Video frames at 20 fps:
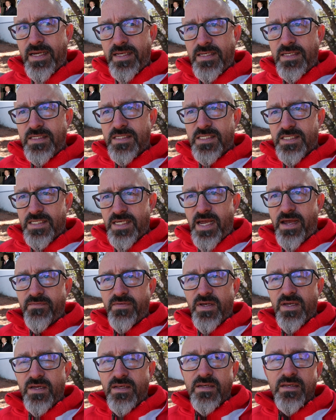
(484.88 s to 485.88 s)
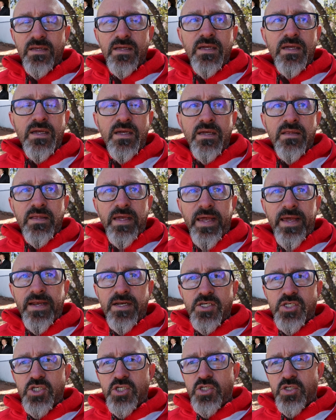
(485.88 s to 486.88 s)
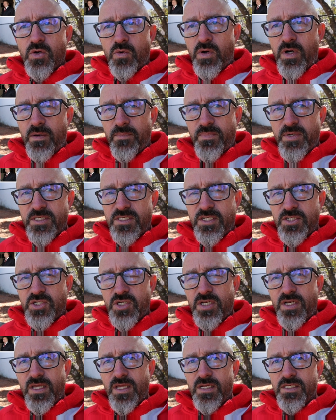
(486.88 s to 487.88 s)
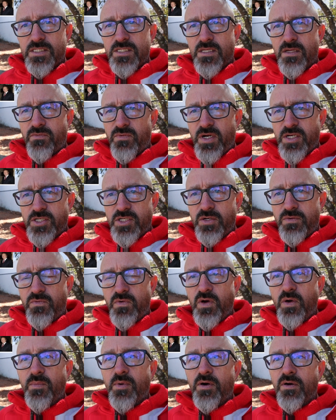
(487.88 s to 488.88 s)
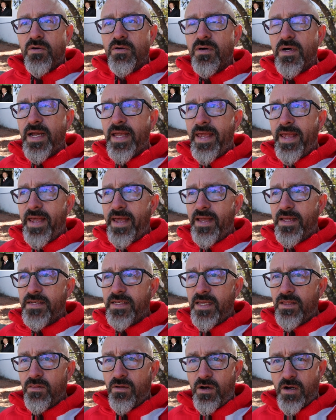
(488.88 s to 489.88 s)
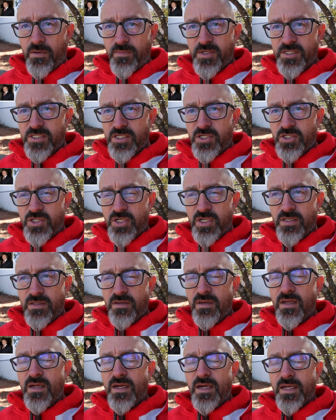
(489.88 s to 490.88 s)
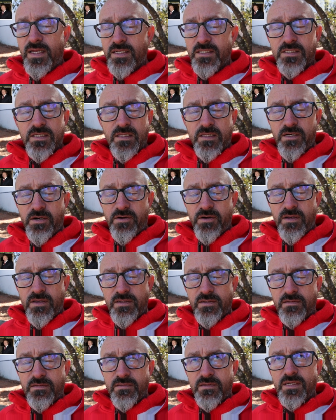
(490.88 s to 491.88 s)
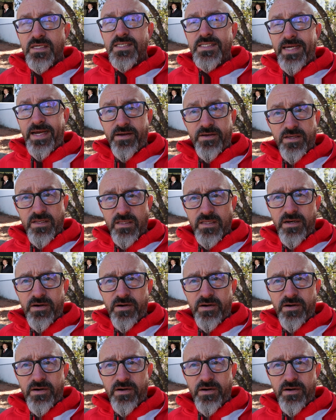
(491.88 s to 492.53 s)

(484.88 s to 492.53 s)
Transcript: '97, they had a short position against the Russian ruble and a long position against the Italian